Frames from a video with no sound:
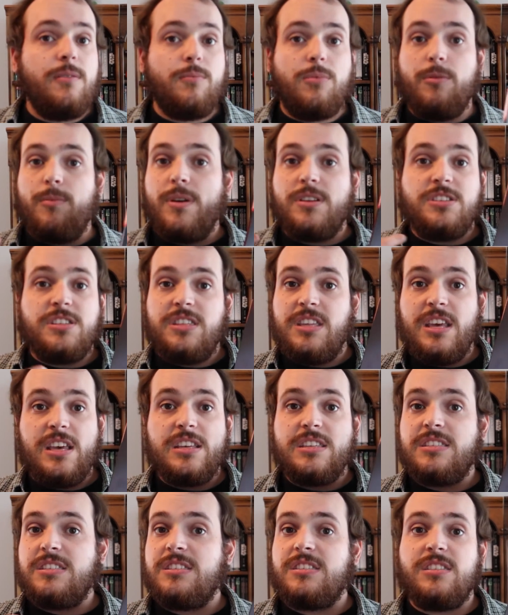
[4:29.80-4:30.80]
pretty much
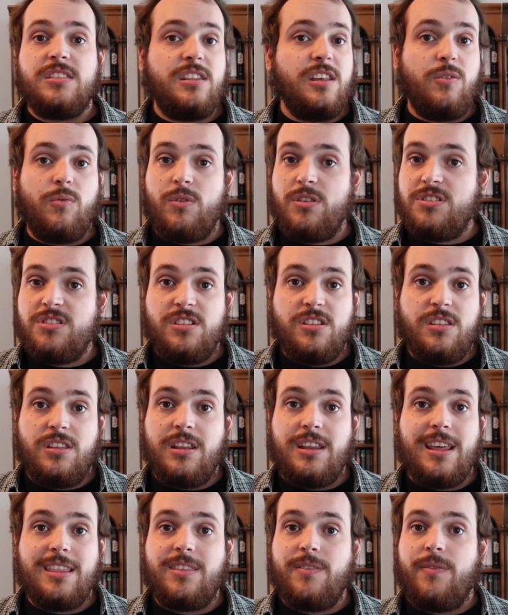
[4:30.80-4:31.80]
this, the original, the
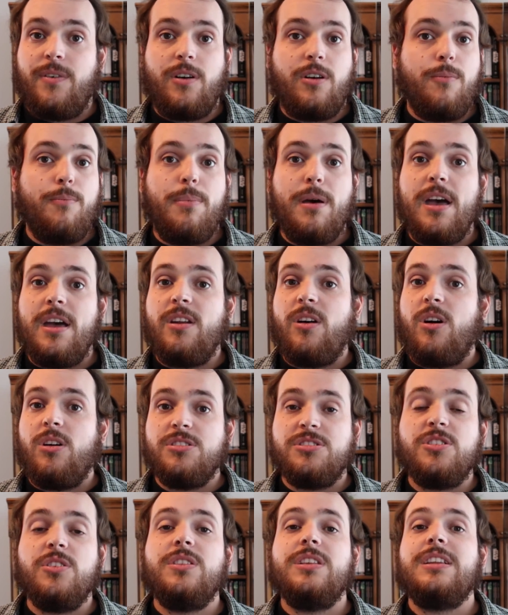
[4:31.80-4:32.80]
death of Uncle Ben,
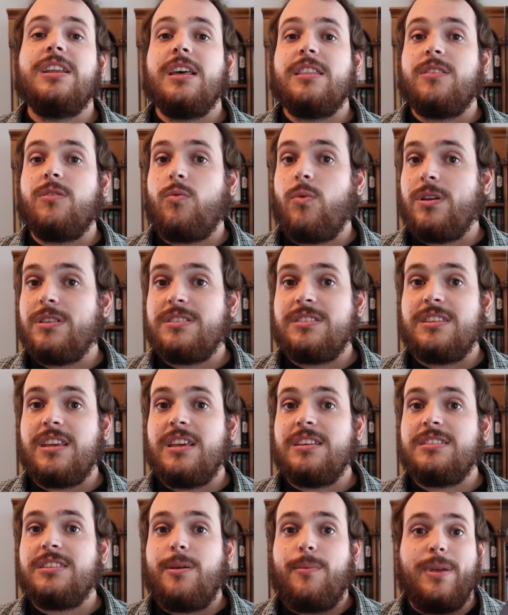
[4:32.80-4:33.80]
also the death of Gwen Stacy.